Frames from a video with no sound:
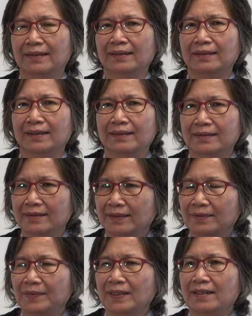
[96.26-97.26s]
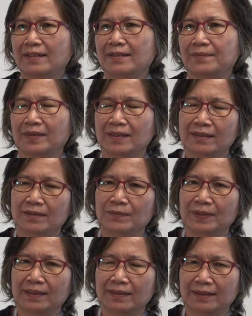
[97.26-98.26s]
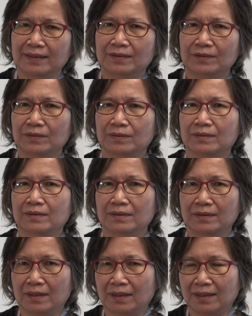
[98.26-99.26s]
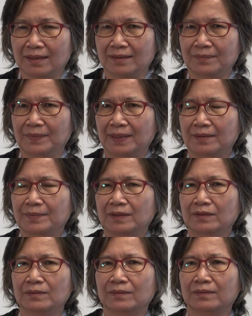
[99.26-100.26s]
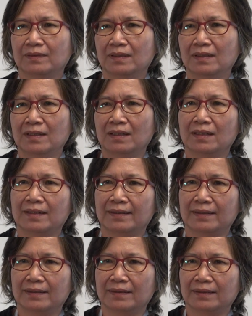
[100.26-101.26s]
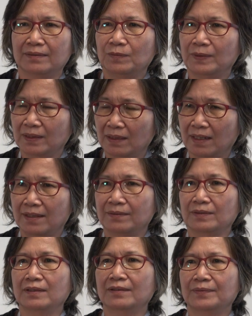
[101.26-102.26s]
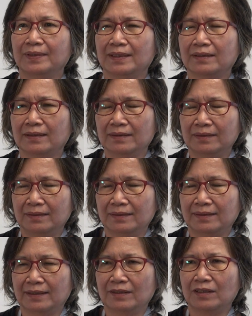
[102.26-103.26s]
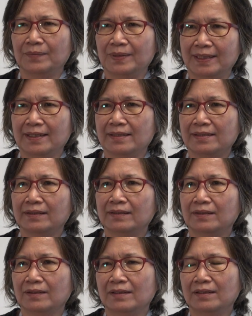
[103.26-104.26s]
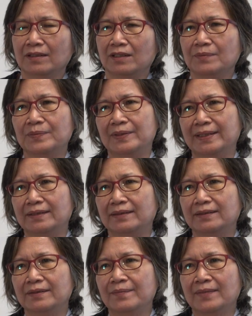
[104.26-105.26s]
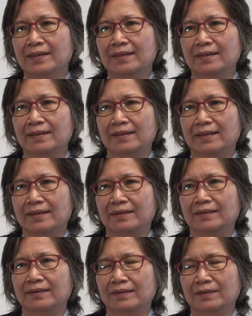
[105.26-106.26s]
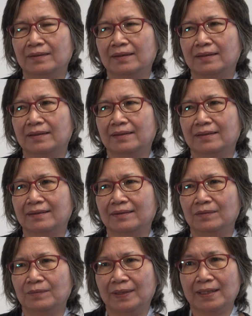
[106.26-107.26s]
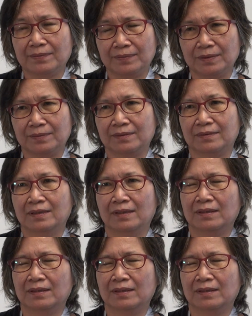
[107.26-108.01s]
and at the same time we need to uh, be able to uh, work out with the telecommunication operator that uh, we have to